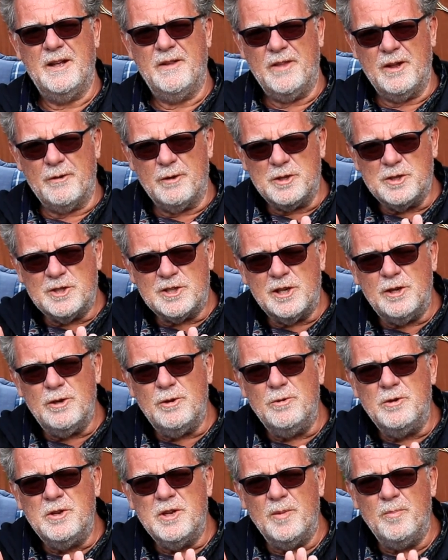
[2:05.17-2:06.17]
There are
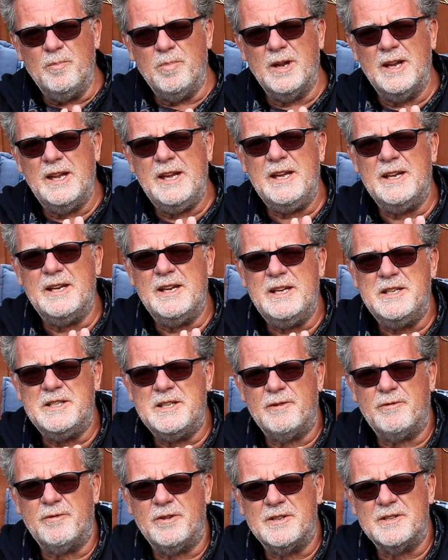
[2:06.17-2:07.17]
2 completely
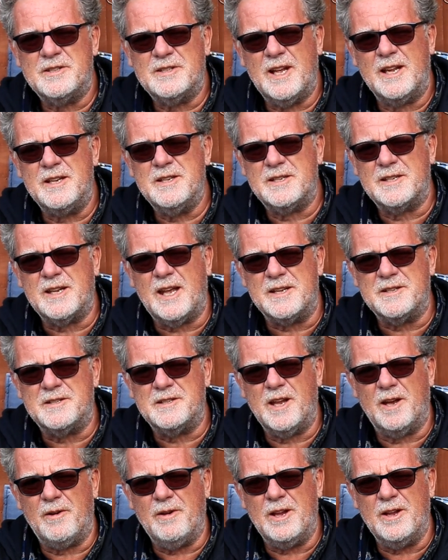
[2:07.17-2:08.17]
different sunsets
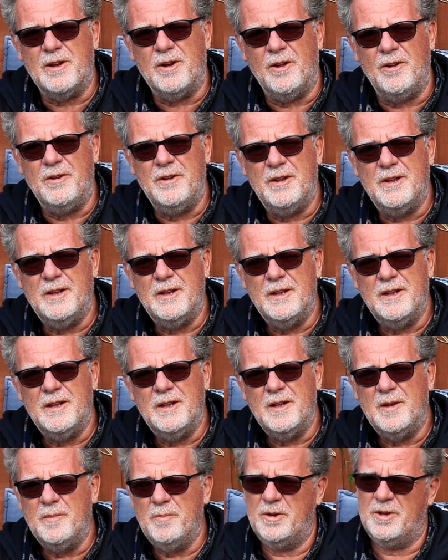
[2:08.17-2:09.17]
going on,
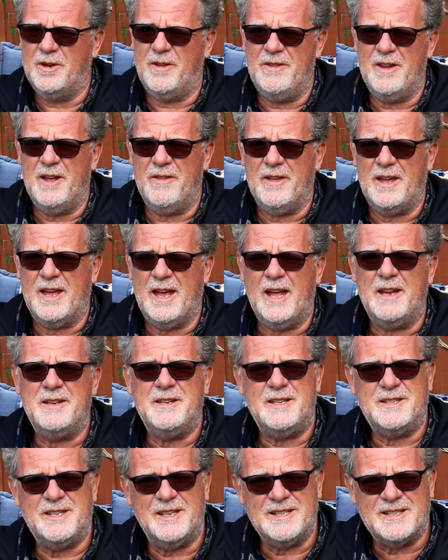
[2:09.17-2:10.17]
but on the other hand,
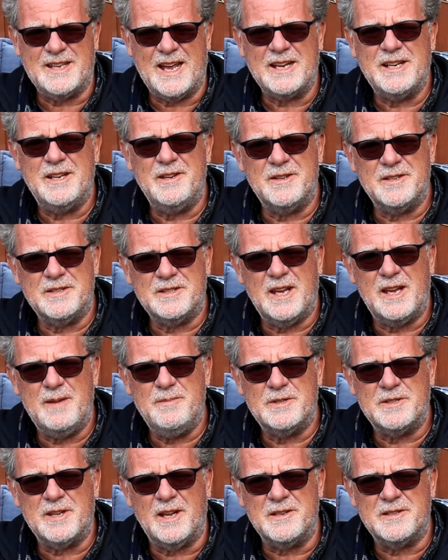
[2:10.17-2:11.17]
it's exactly the same
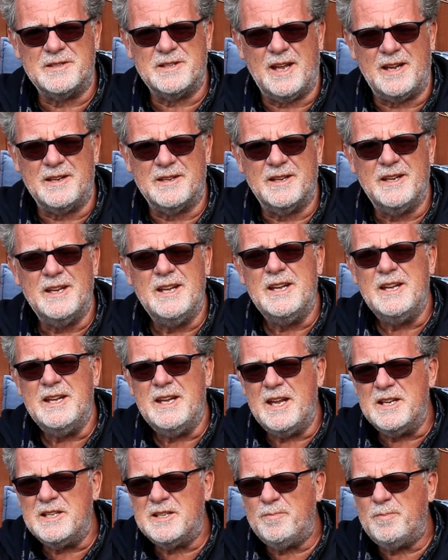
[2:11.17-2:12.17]
sunset.
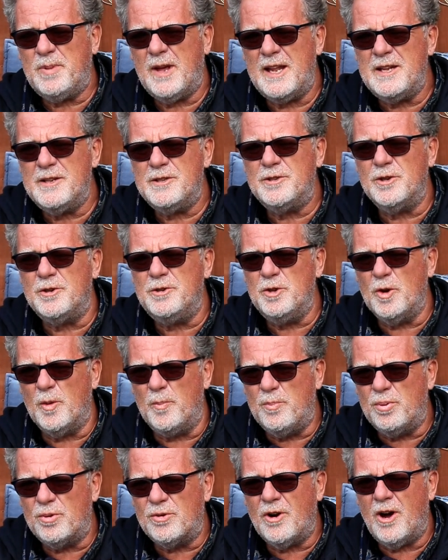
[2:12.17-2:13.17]
It depends on your
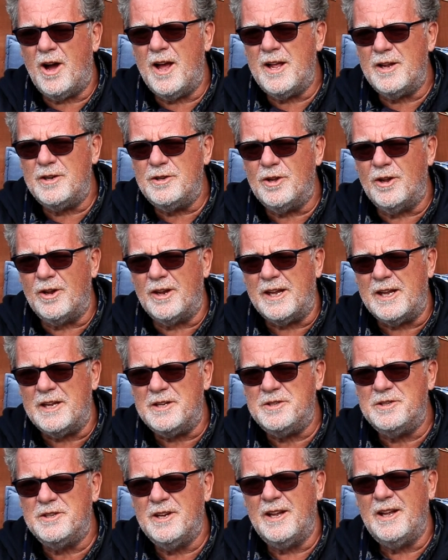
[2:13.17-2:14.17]
prior
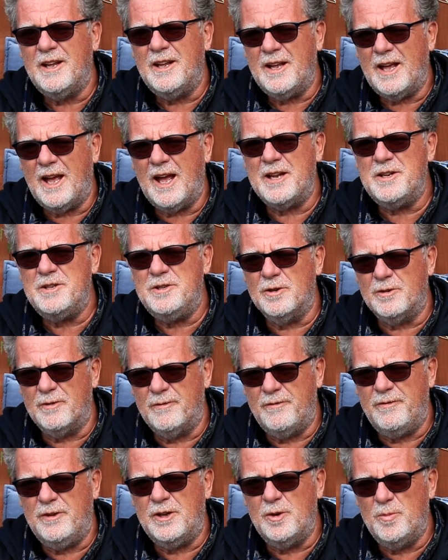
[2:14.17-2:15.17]
knowledge and your
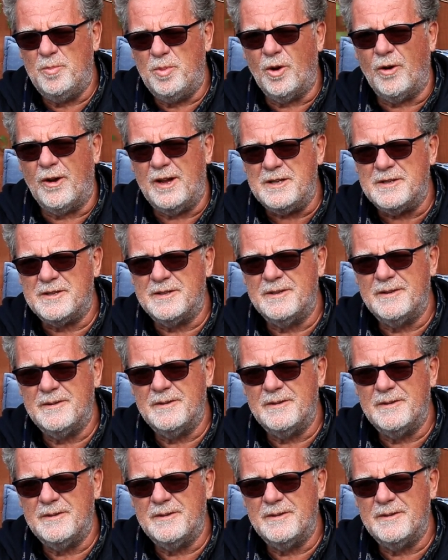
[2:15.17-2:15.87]
viewpoint.